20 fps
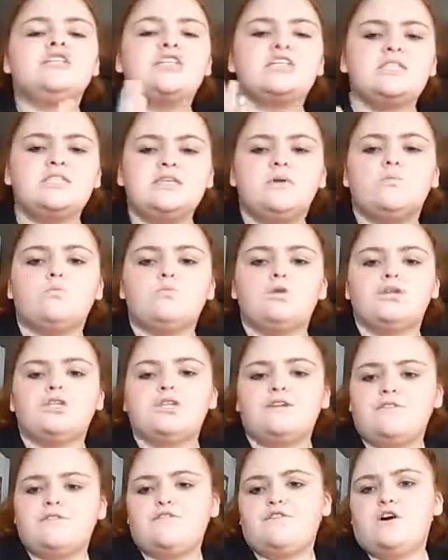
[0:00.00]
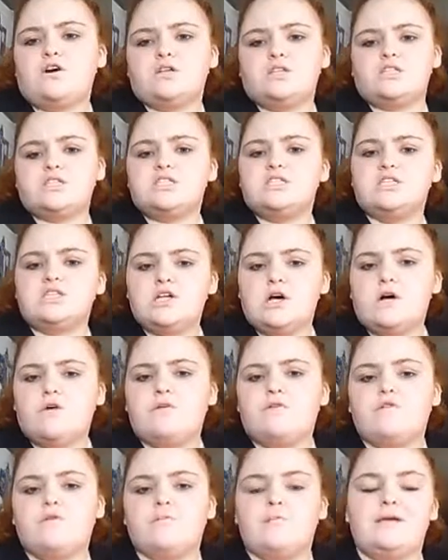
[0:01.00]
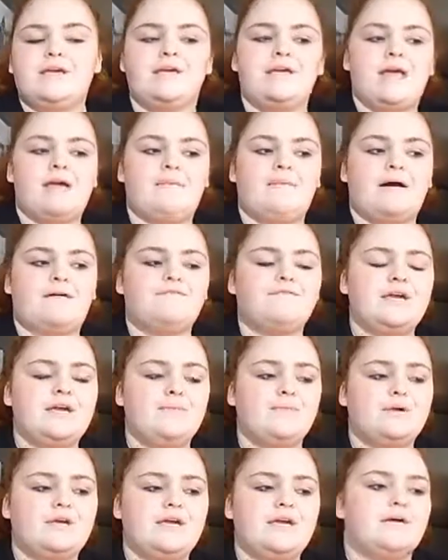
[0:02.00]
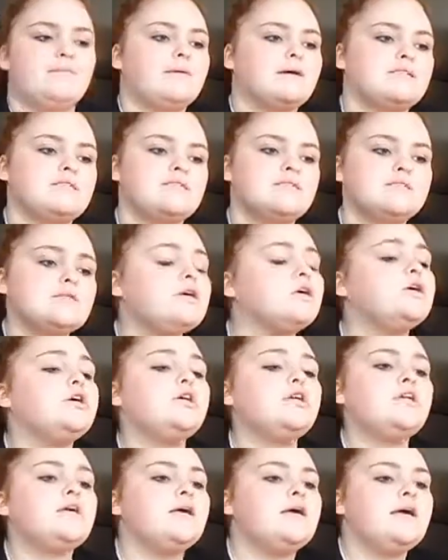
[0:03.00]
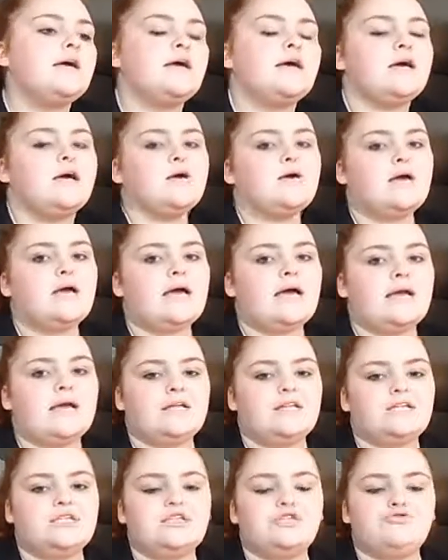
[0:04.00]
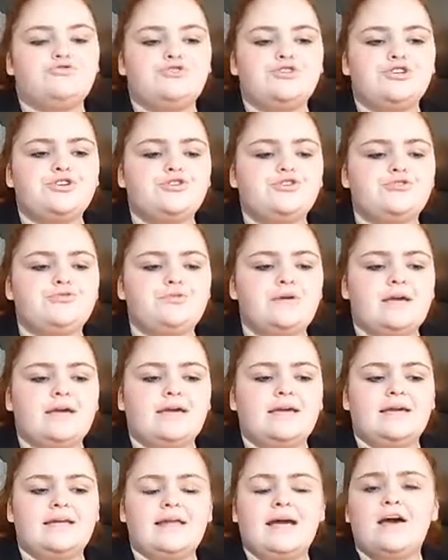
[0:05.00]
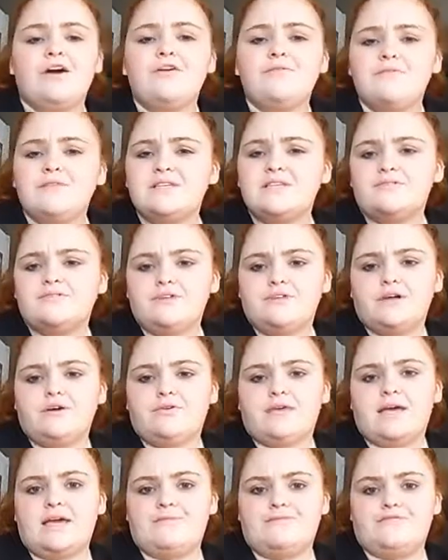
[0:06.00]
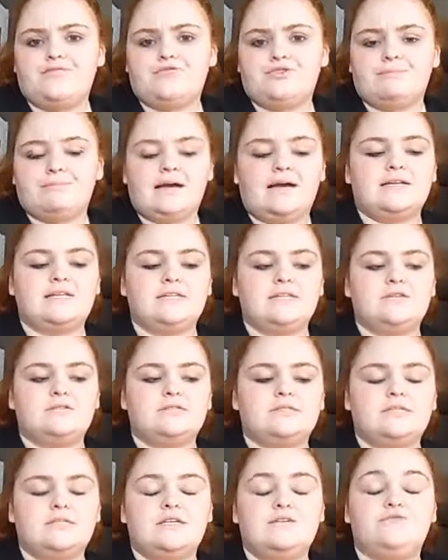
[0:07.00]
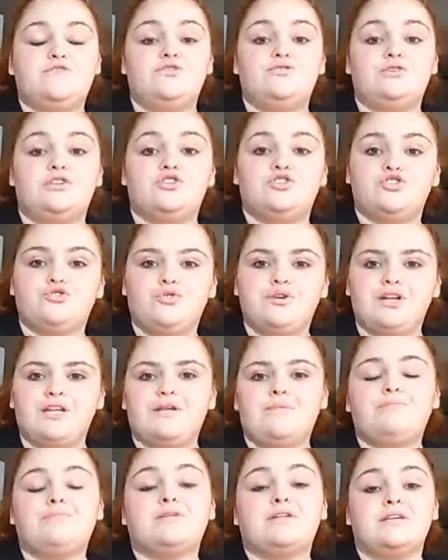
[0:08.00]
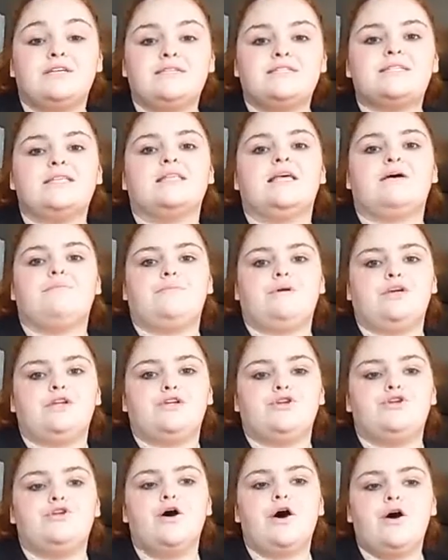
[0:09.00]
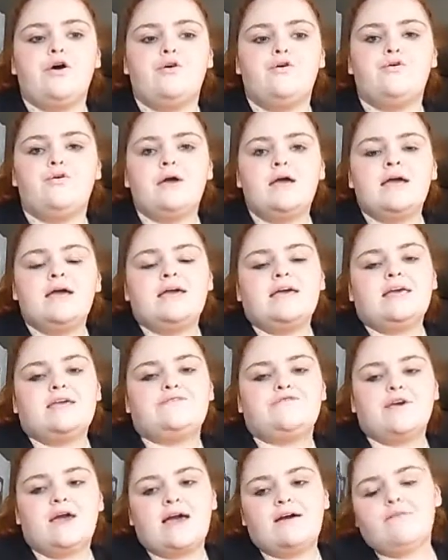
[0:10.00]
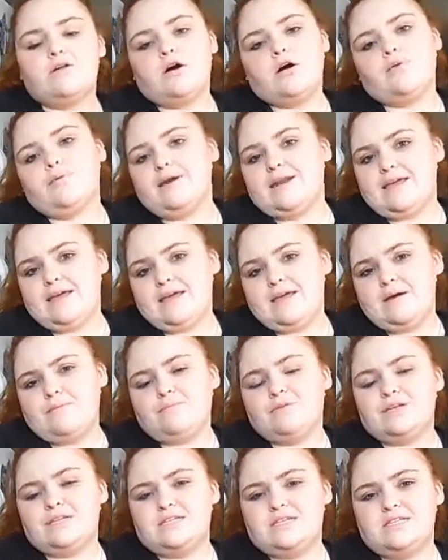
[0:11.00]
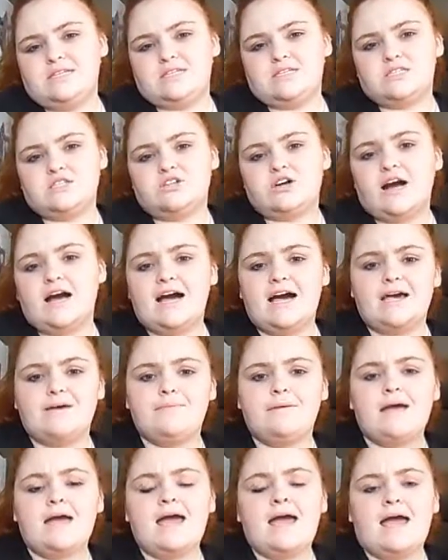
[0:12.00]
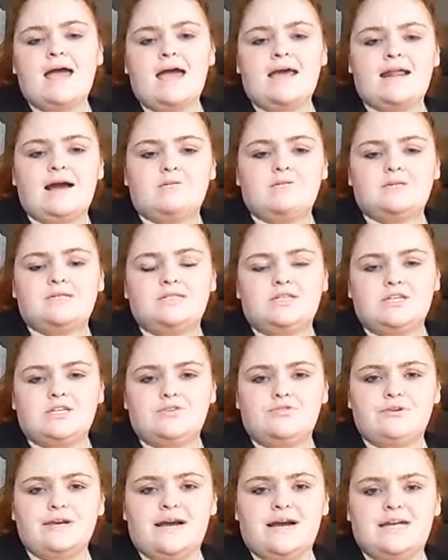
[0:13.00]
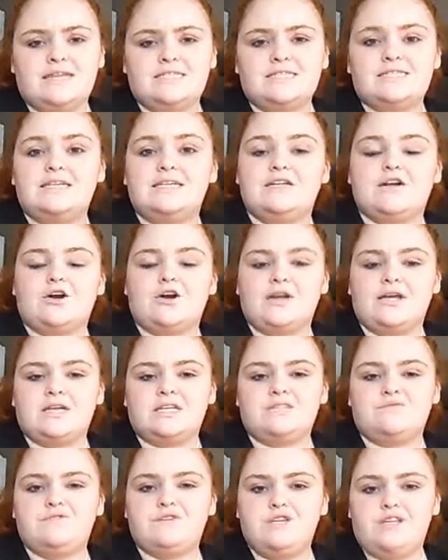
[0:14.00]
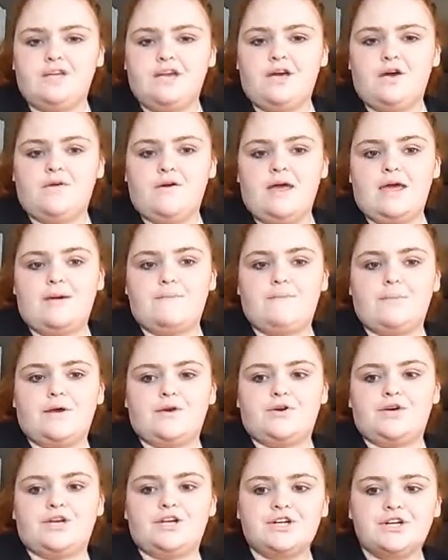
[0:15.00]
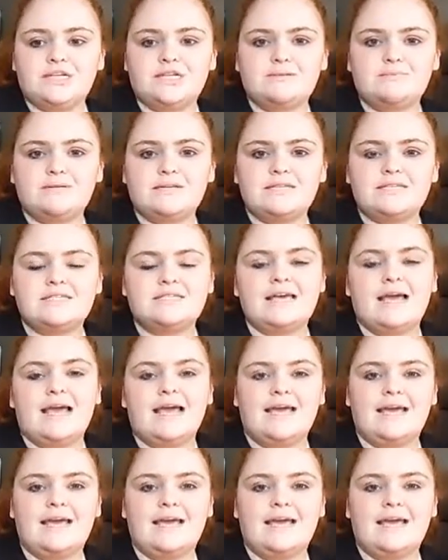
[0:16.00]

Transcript: just some really fun stuff for me and my family and my son to do. And I hope this video gave you some ideas. If you enjoyed it, please let me know. If you haven't already, please subscribe. And I will see you guys in our next video. And Merry Christmas